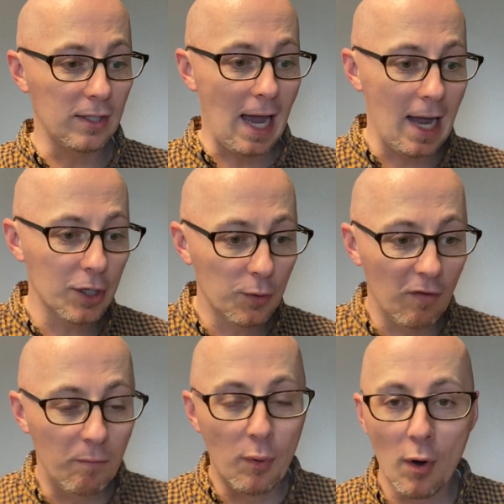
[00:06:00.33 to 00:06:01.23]
as
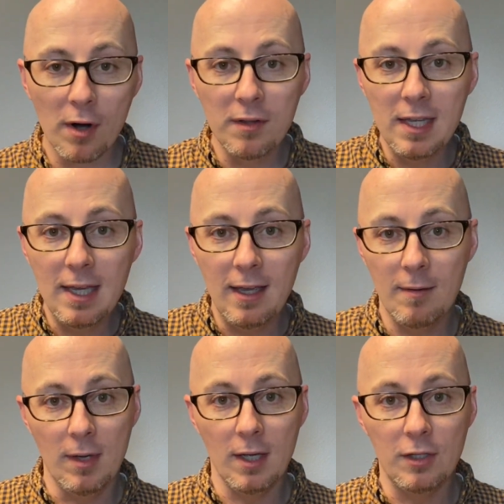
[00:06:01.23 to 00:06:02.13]
we've borne the
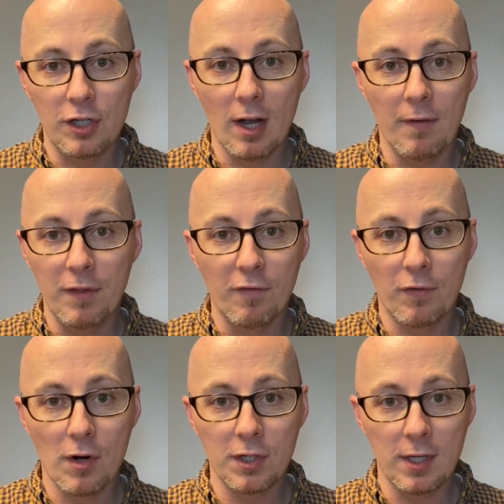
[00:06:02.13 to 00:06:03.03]
image of the
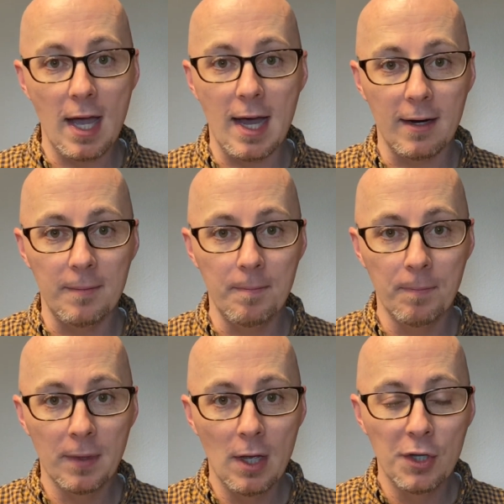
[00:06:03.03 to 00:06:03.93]
first Adam,
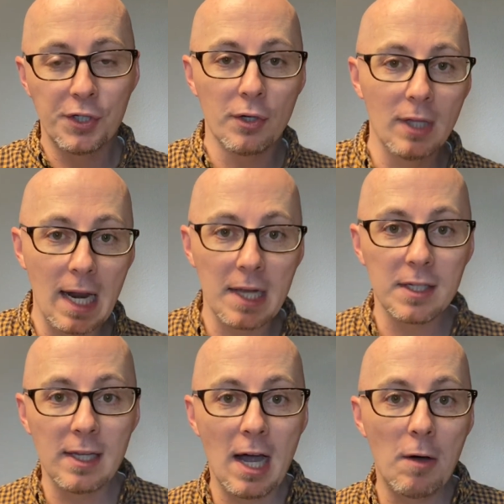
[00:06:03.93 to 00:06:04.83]
so let
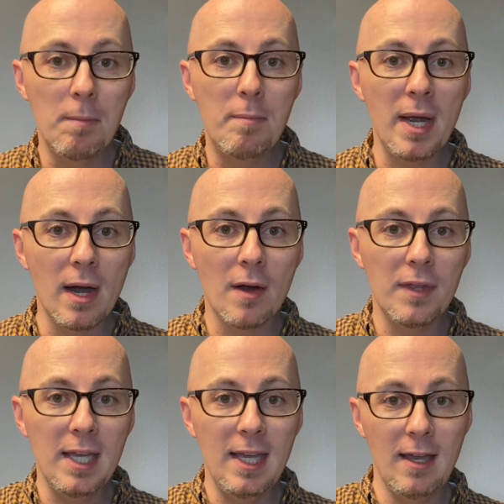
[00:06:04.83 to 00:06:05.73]
us now bear
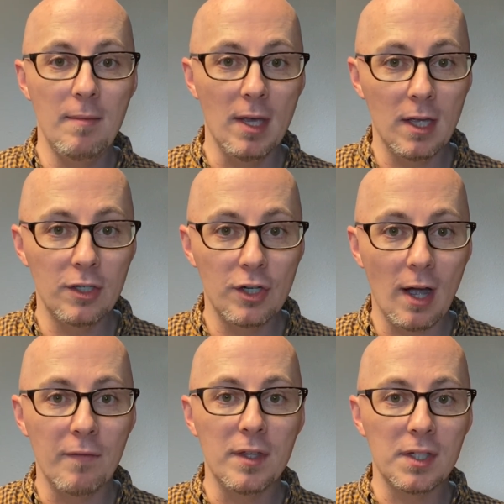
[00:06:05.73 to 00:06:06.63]
the image
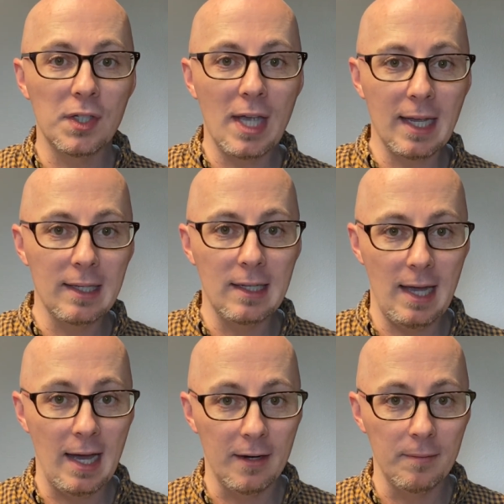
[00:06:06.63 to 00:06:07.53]
of the second
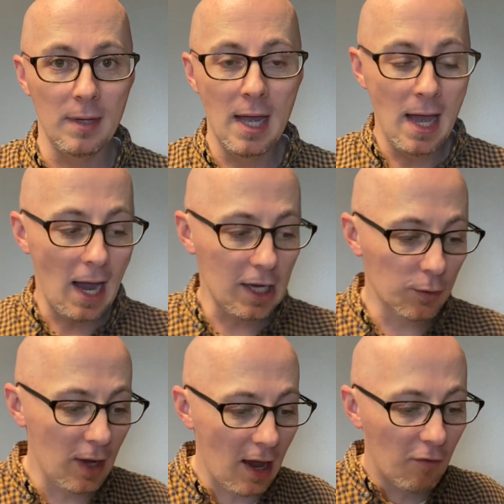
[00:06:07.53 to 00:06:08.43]
Adam. As
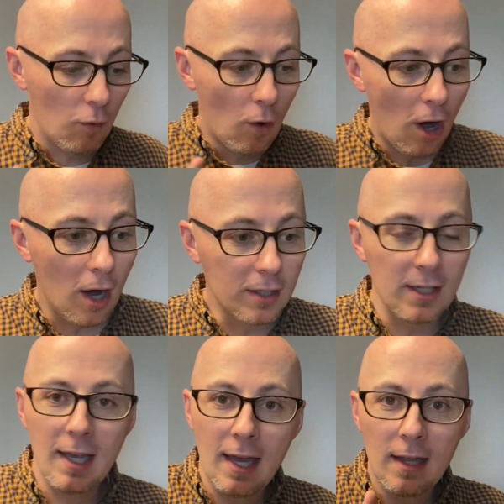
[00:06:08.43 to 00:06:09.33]
we have walked
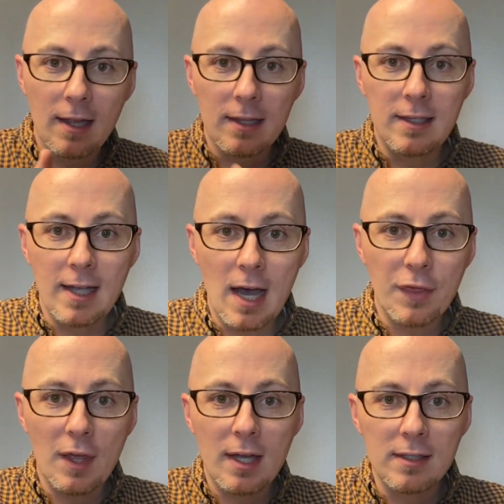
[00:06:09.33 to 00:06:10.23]
in
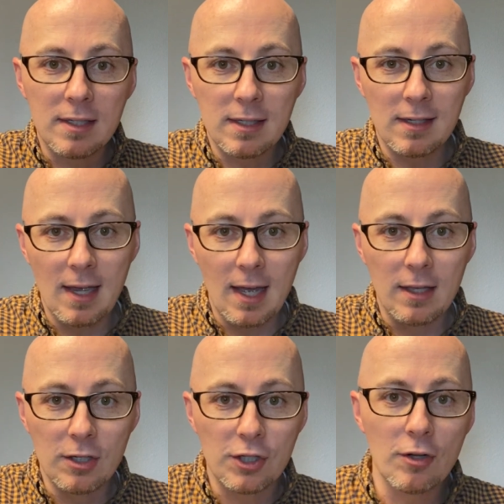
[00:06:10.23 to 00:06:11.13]
death and
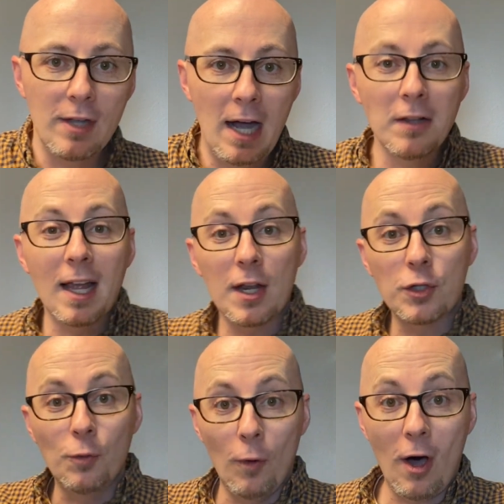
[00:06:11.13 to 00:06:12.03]
sin, so now let
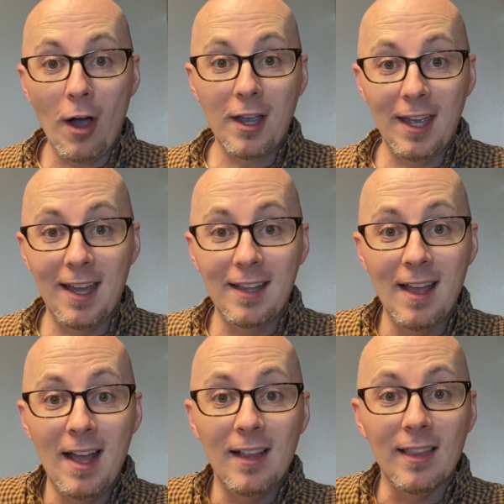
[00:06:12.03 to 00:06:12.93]
us walk in
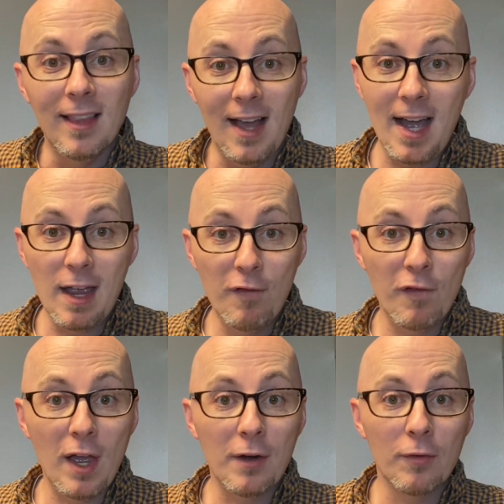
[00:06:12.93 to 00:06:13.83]
life
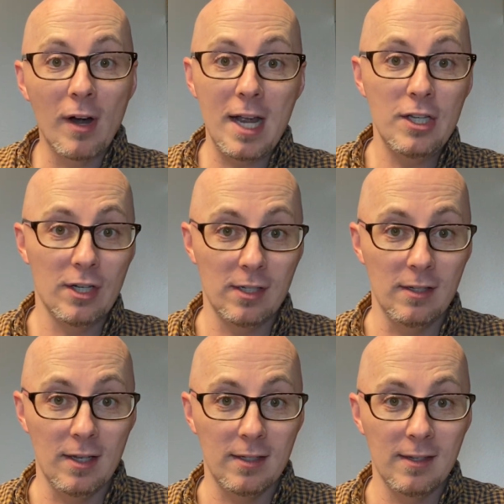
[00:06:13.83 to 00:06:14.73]
and
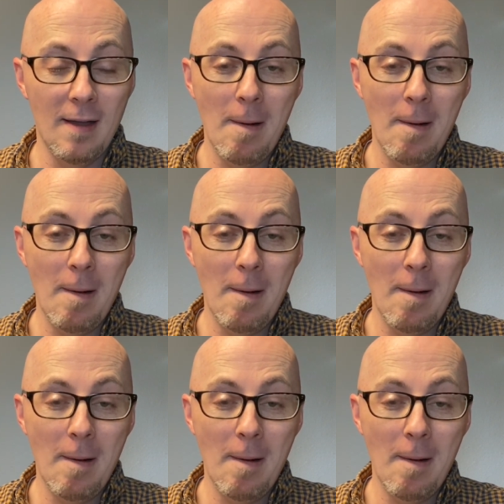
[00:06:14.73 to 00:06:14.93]
righteousness.